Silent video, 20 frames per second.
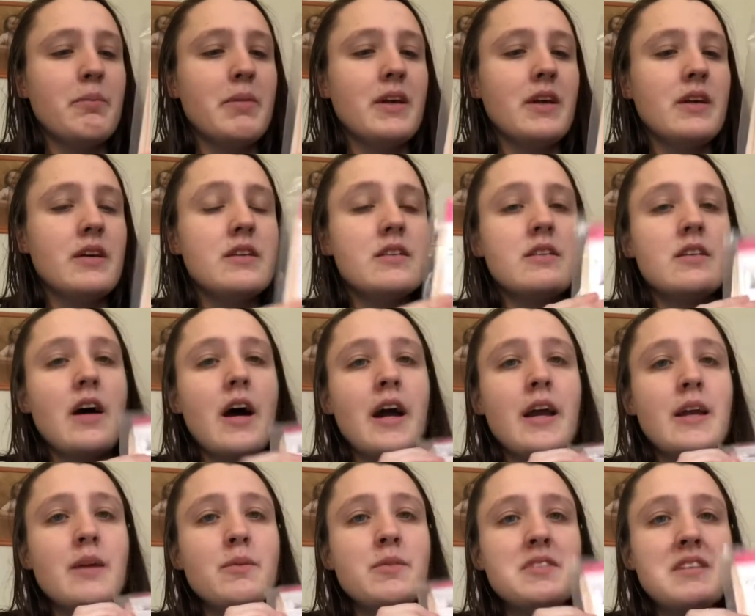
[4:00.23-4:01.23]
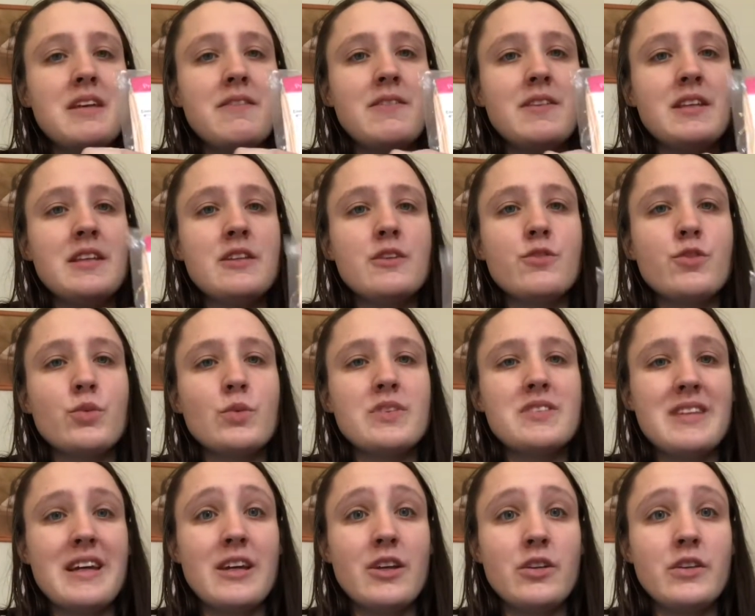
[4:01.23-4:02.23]
because I am saving these for
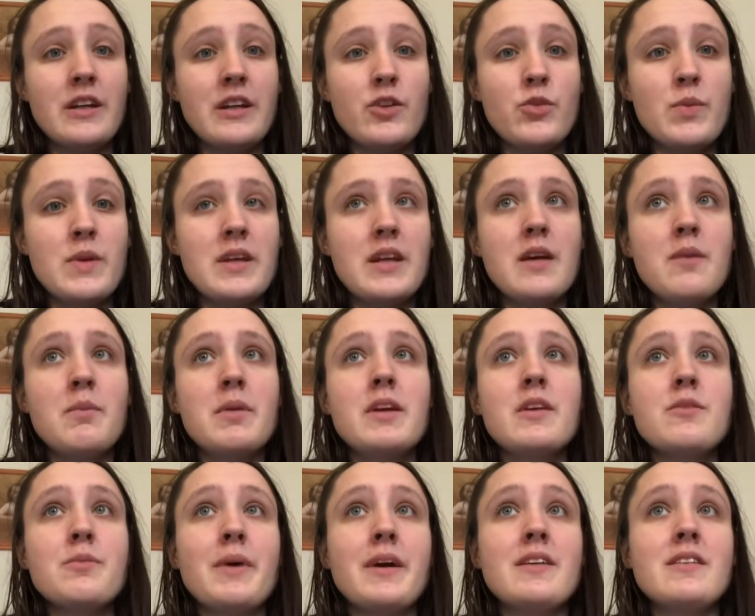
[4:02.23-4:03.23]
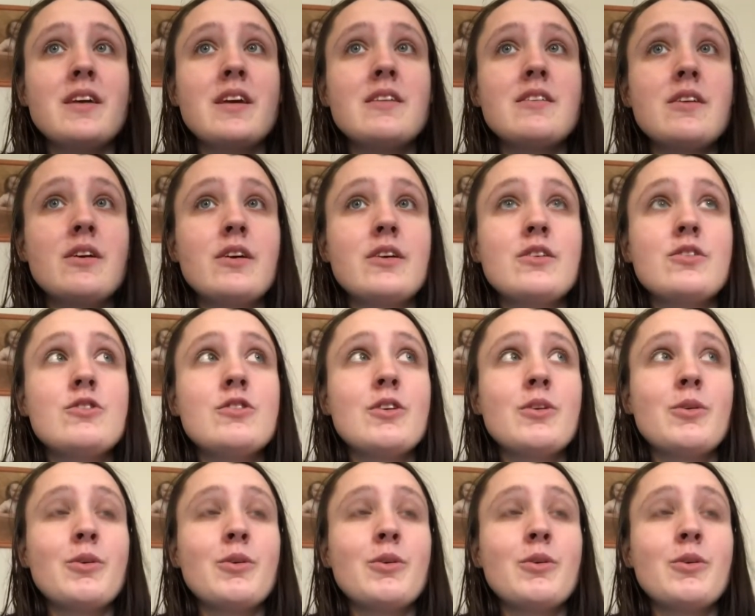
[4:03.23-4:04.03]
recital next weekend because my tights are so